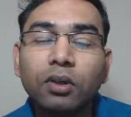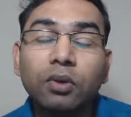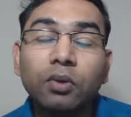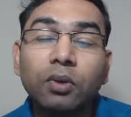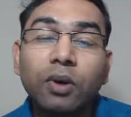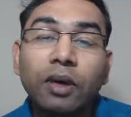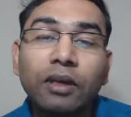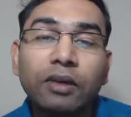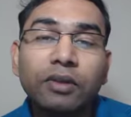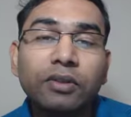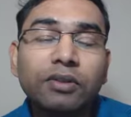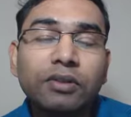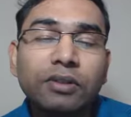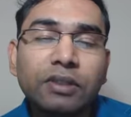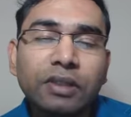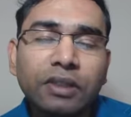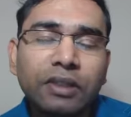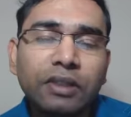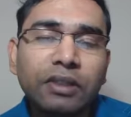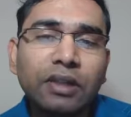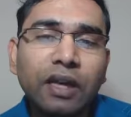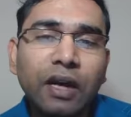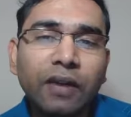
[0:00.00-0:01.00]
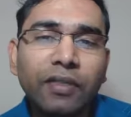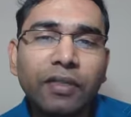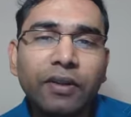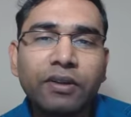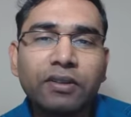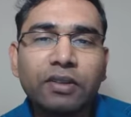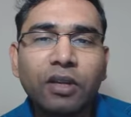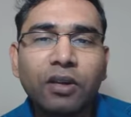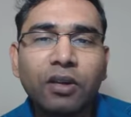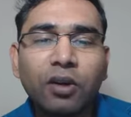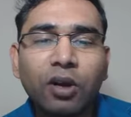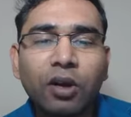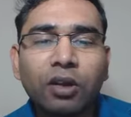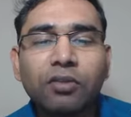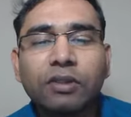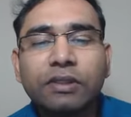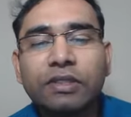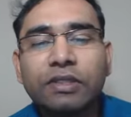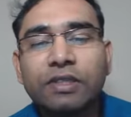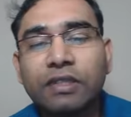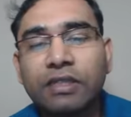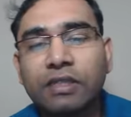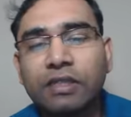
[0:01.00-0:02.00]
Well, you see, others can
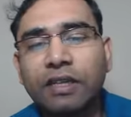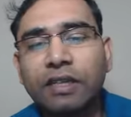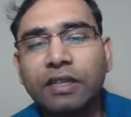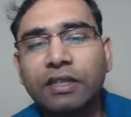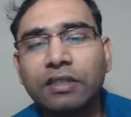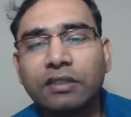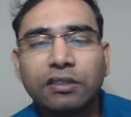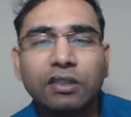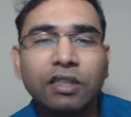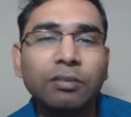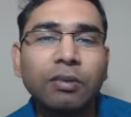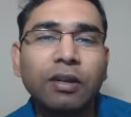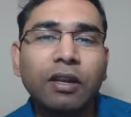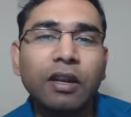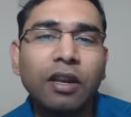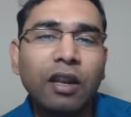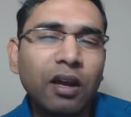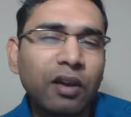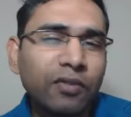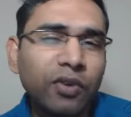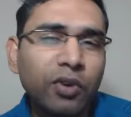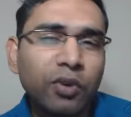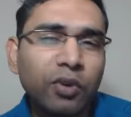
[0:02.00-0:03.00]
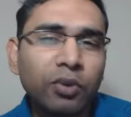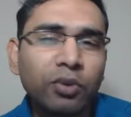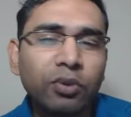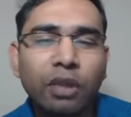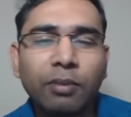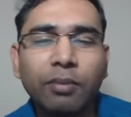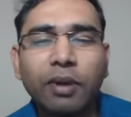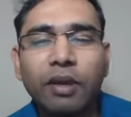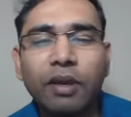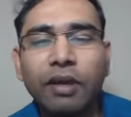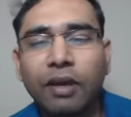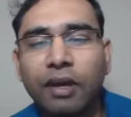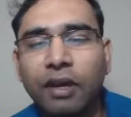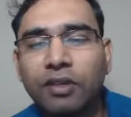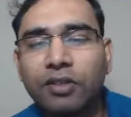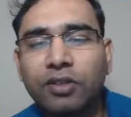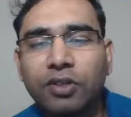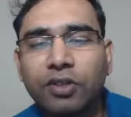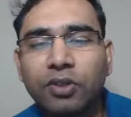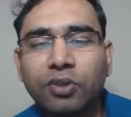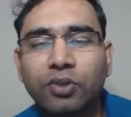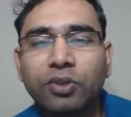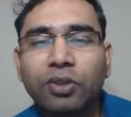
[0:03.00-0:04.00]
always change. They may love you, they may
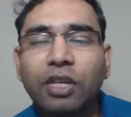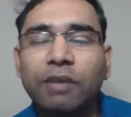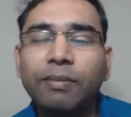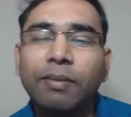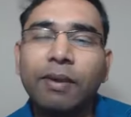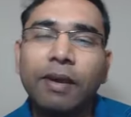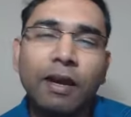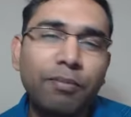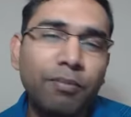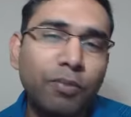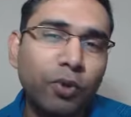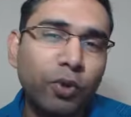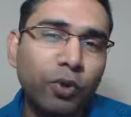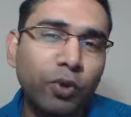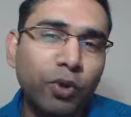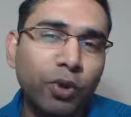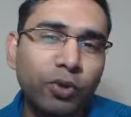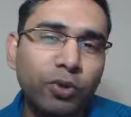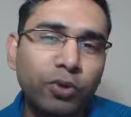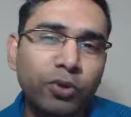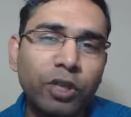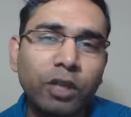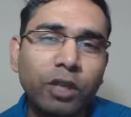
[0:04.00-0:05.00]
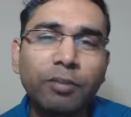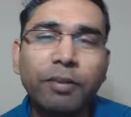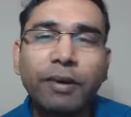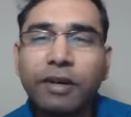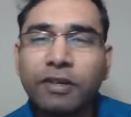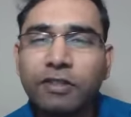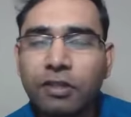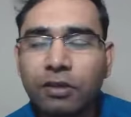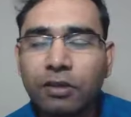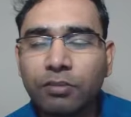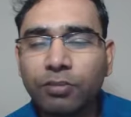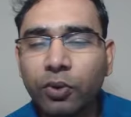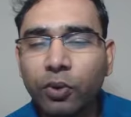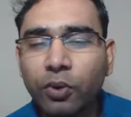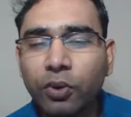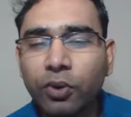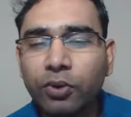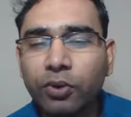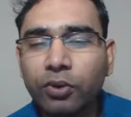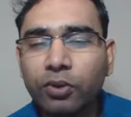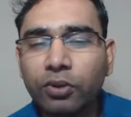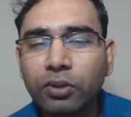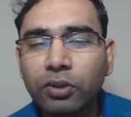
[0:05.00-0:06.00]
hate you, they may approve you, they may disapprove
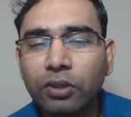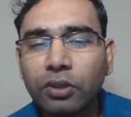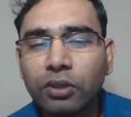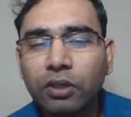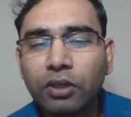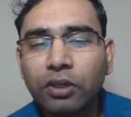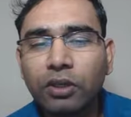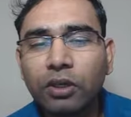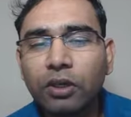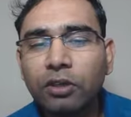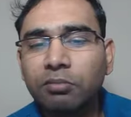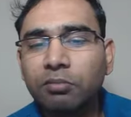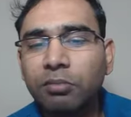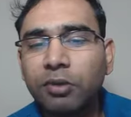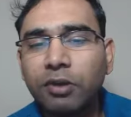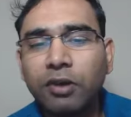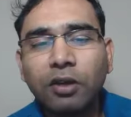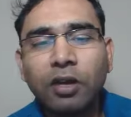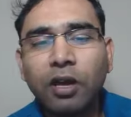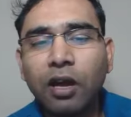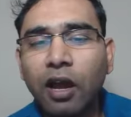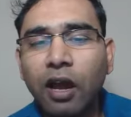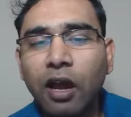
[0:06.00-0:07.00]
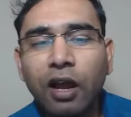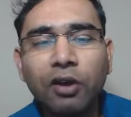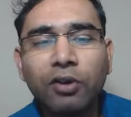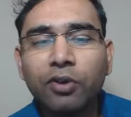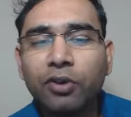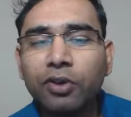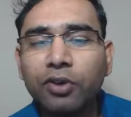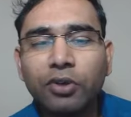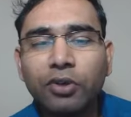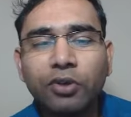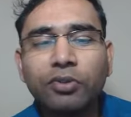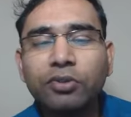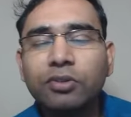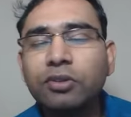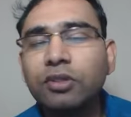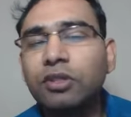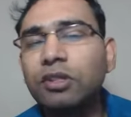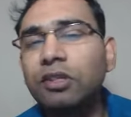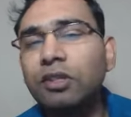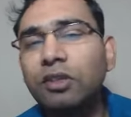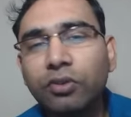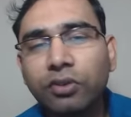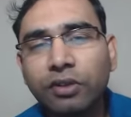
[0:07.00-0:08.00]
you. But how you
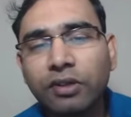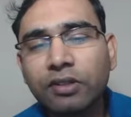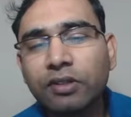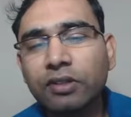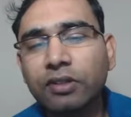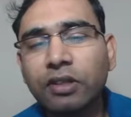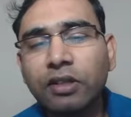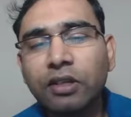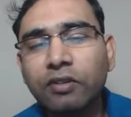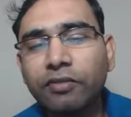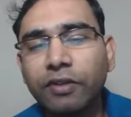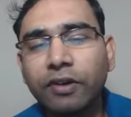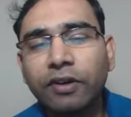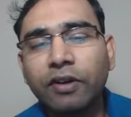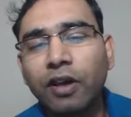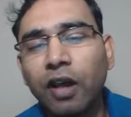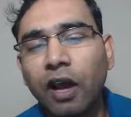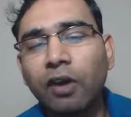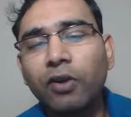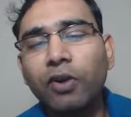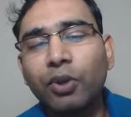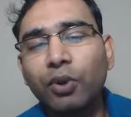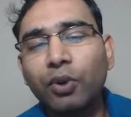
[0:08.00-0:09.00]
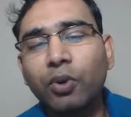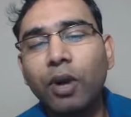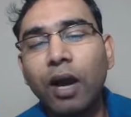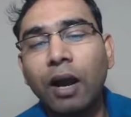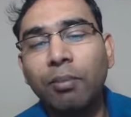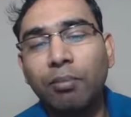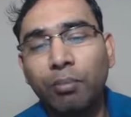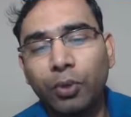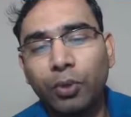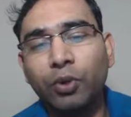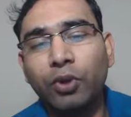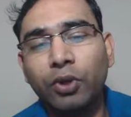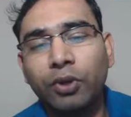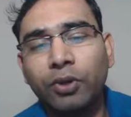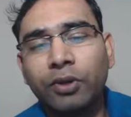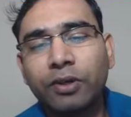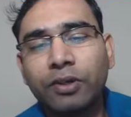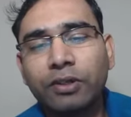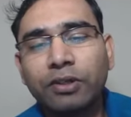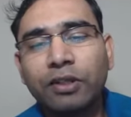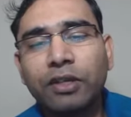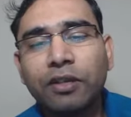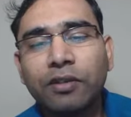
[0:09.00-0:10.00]
see yourself and how you approve
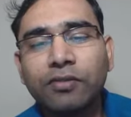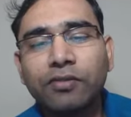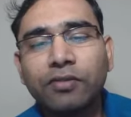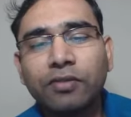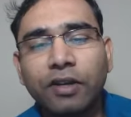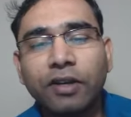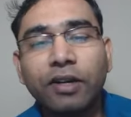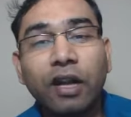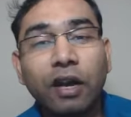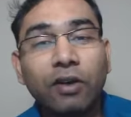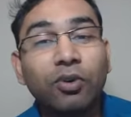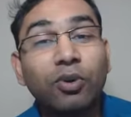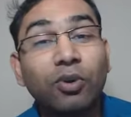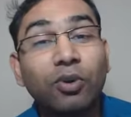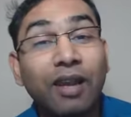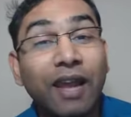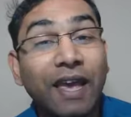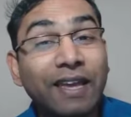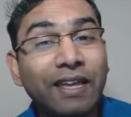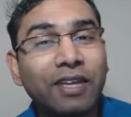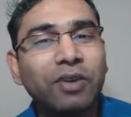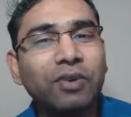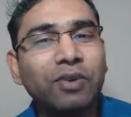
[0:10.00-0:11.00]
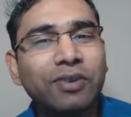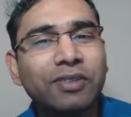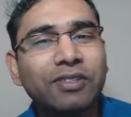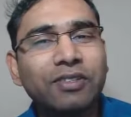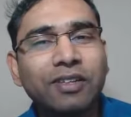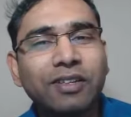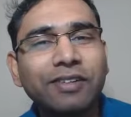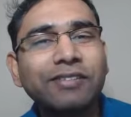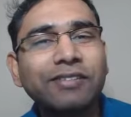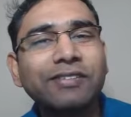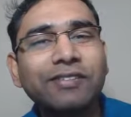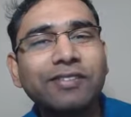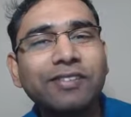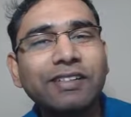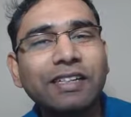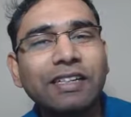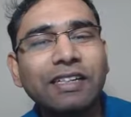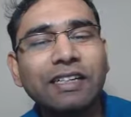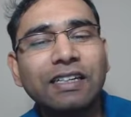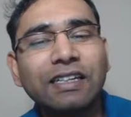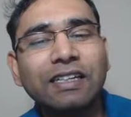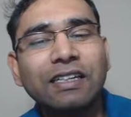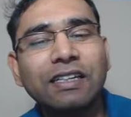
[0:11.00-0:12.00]
yourself and how you like yourself
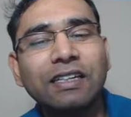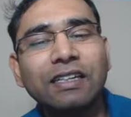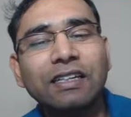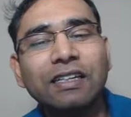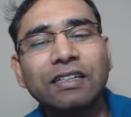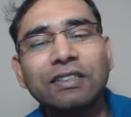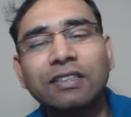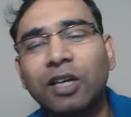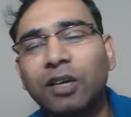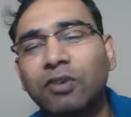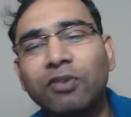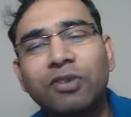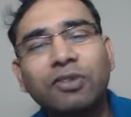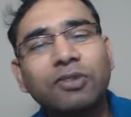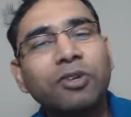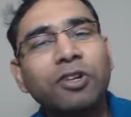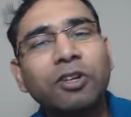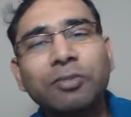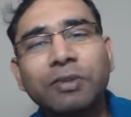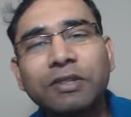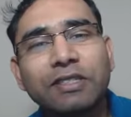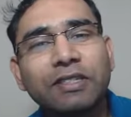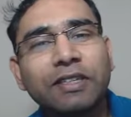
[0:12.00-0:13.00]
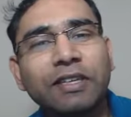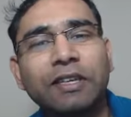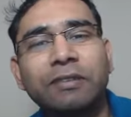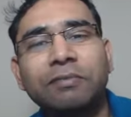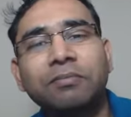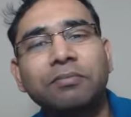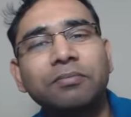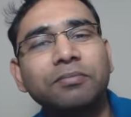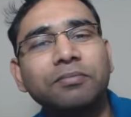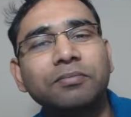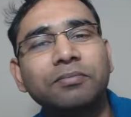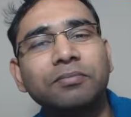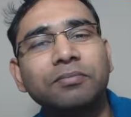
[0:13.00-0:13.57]
is always going to be same.